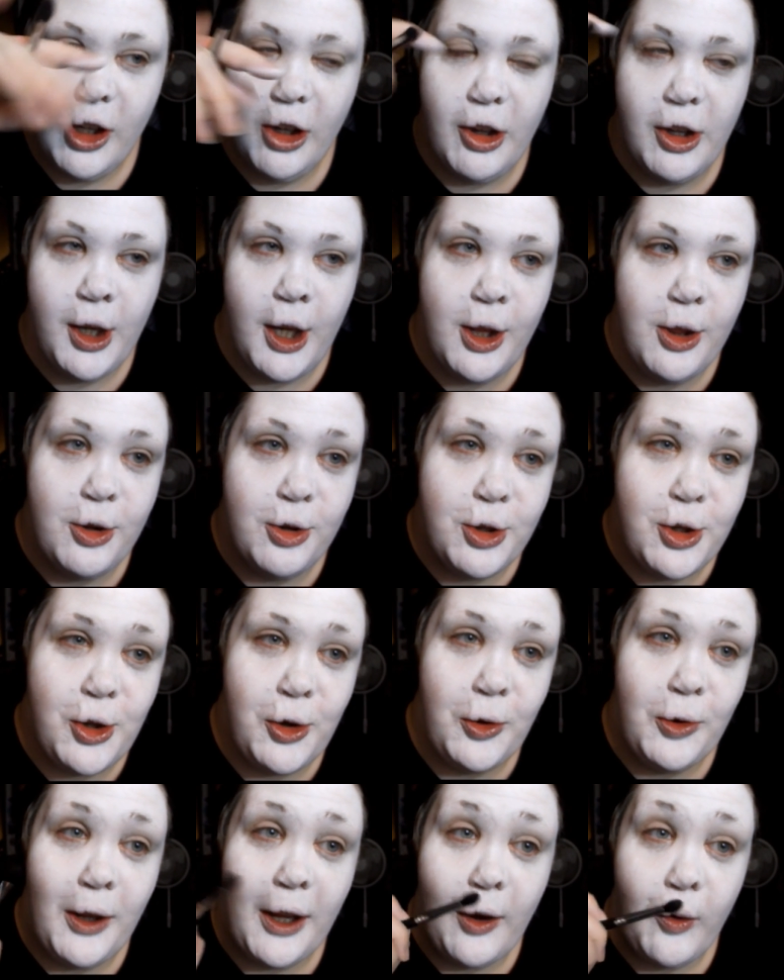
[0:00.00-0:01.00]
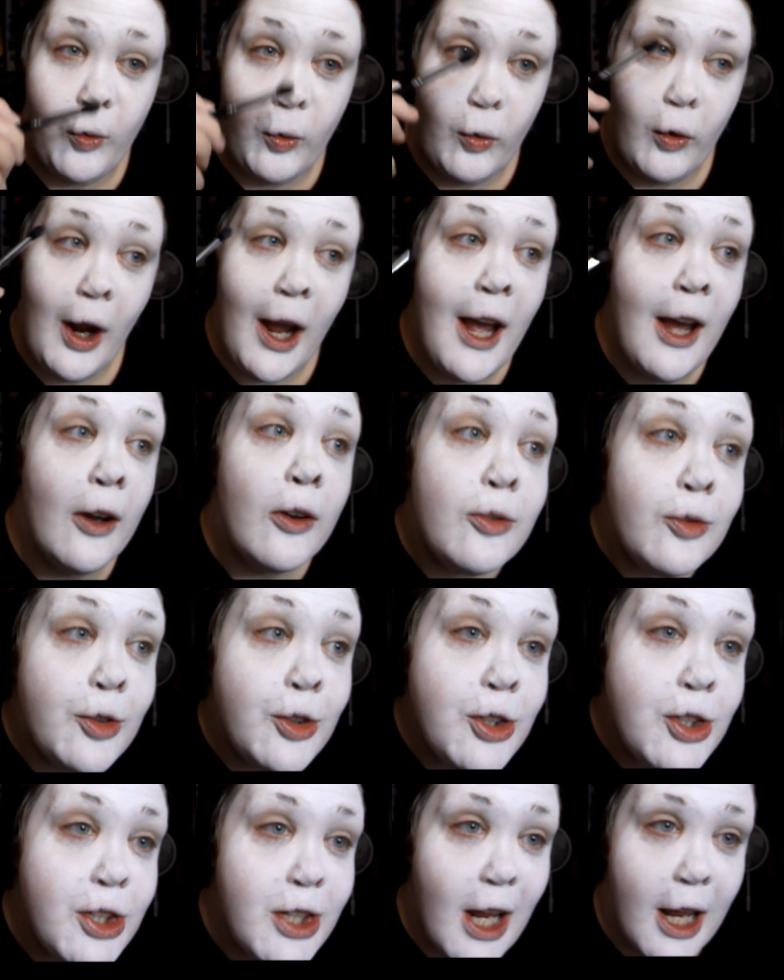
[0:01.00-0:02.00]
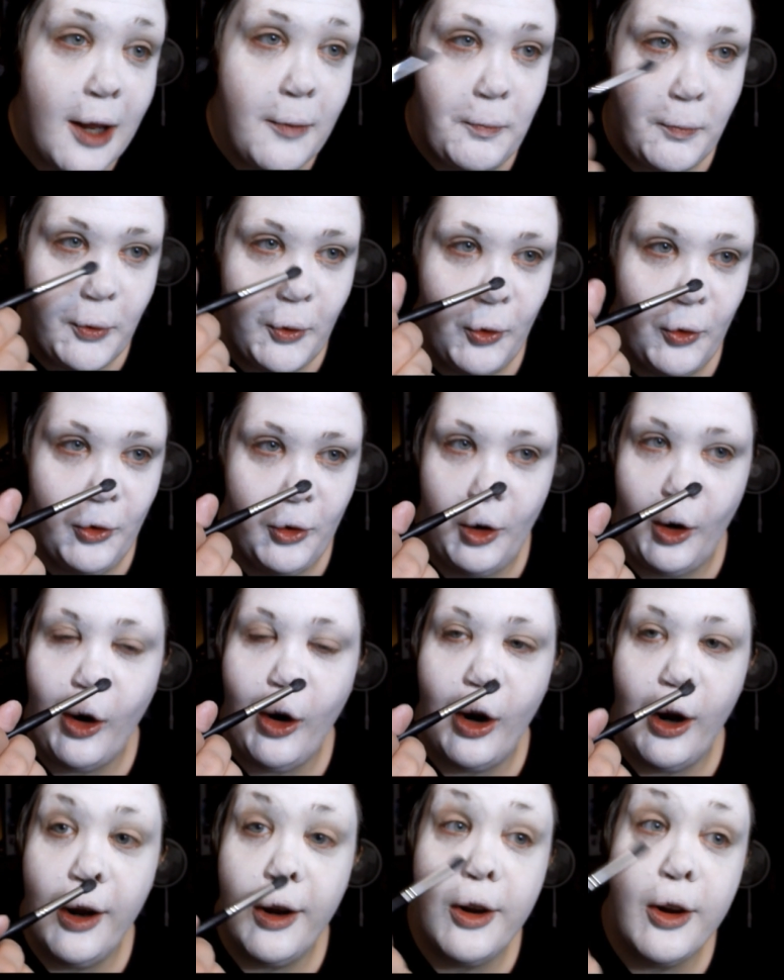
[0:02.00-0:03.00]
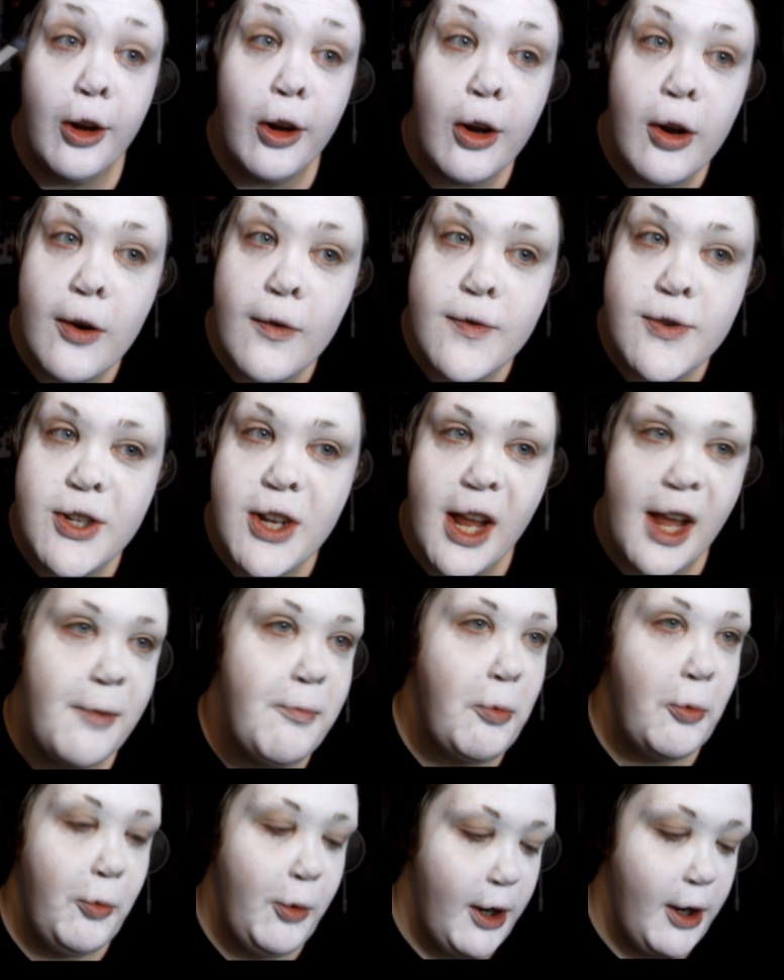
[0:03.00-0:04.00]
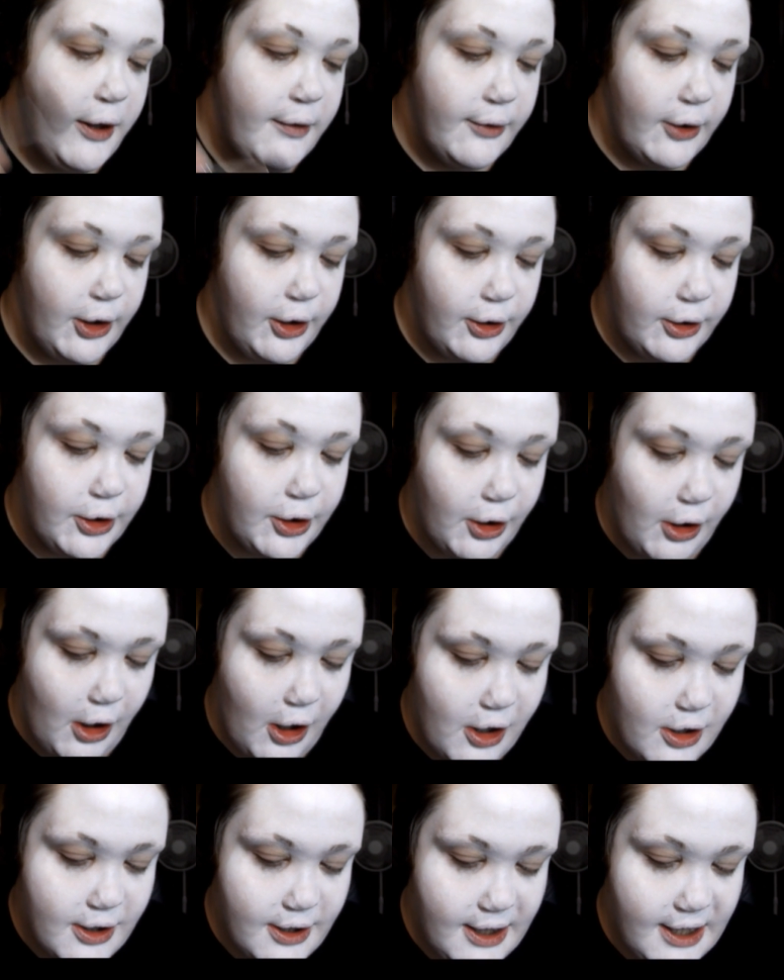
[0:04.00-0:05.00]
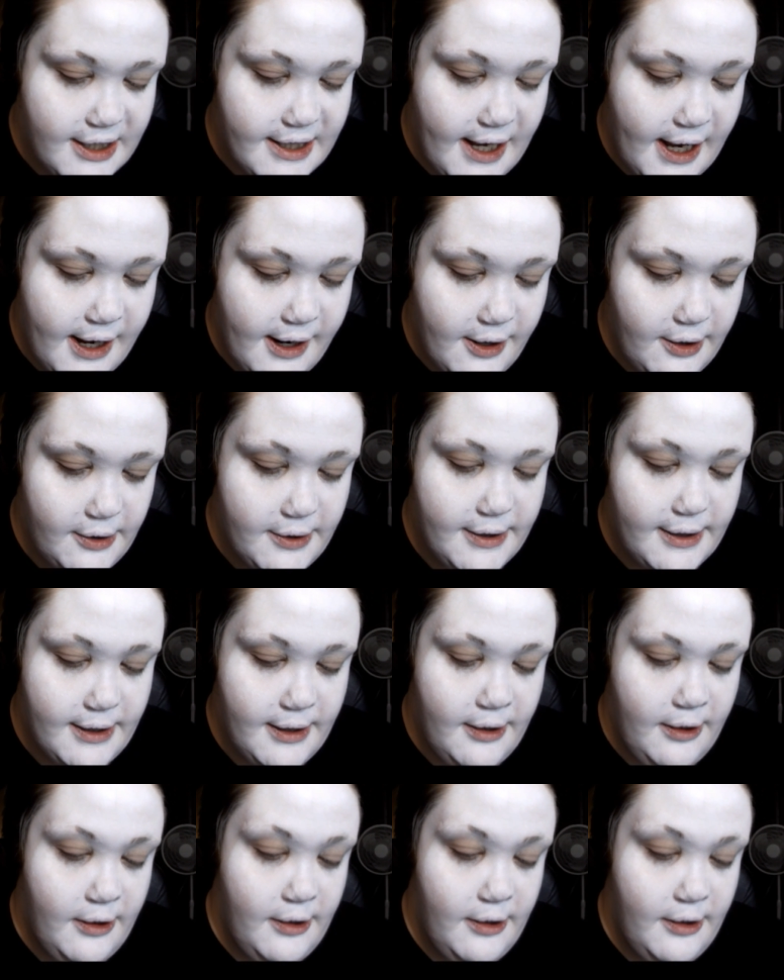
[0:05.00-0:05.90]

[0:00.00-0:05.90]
You can either do like round shape or a curve shape, whatever your heart desires.